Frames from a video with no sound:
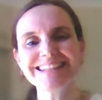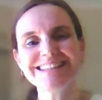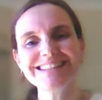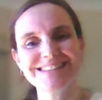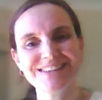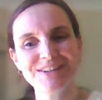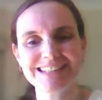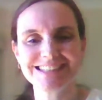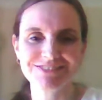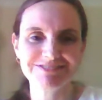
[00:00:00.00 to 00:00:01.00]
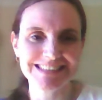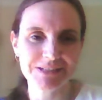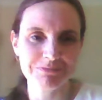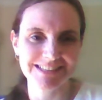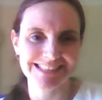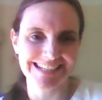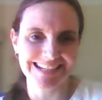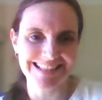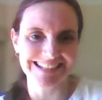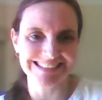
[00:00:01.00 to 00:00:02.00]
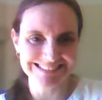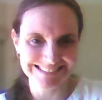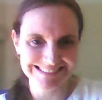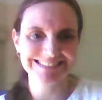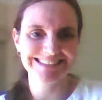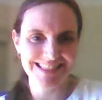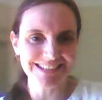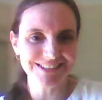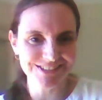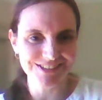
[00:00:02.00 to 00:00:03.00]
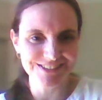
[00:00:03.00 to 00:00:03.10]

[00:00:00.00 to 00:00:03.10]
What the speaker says: you so much. I really appreciate that, and thank you too,